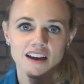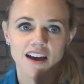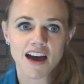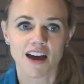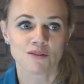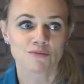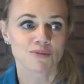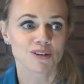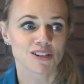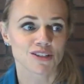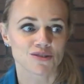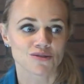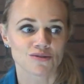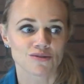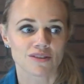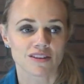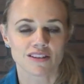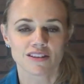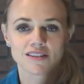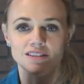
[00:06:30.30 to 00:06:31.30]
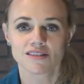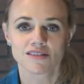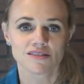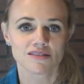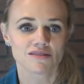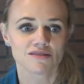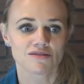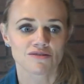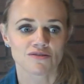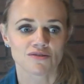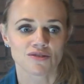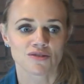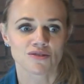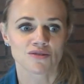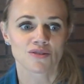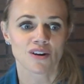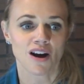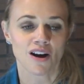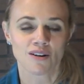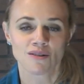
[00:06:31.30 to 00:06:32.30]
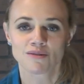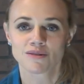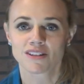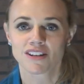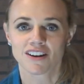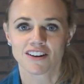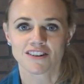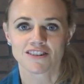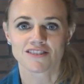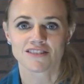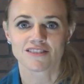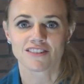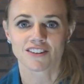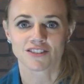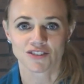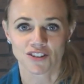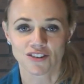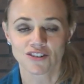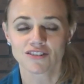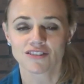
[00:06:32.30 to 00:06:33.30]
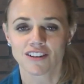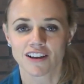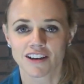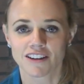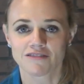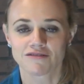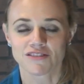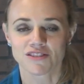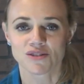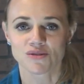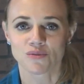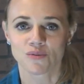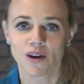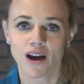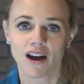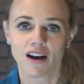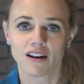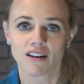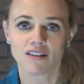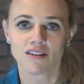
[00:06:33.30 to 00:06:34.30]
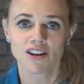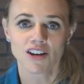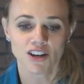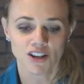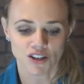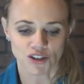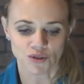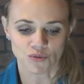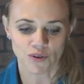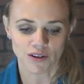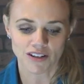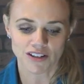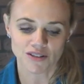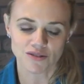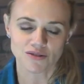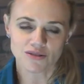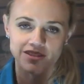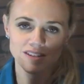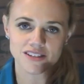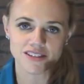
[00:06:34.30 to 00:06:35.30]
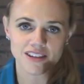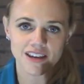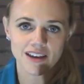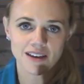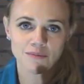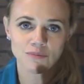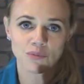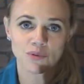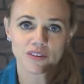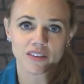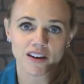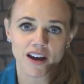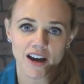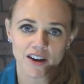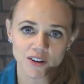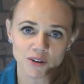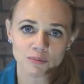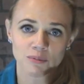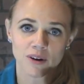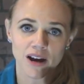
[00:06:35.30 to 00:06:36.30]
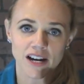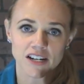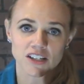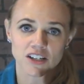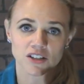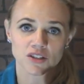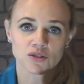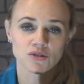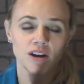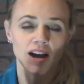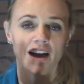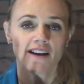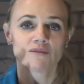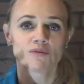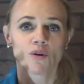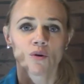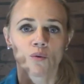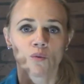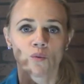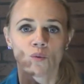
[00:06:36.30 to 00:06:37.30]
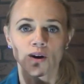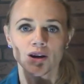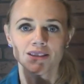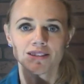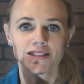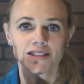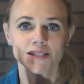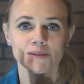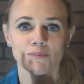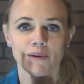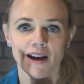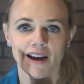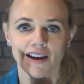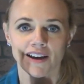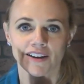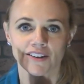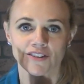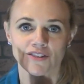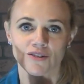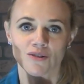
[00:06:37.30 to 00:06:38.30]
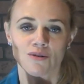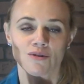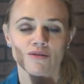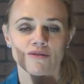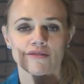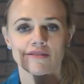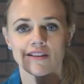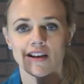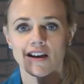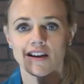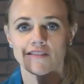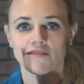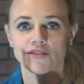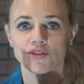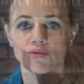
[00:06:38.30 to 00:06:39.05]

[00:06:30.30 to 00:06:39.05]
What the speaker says: And we do this throughout our adult life as well. You want to do the same with chiropractic. You have one spine your whole life.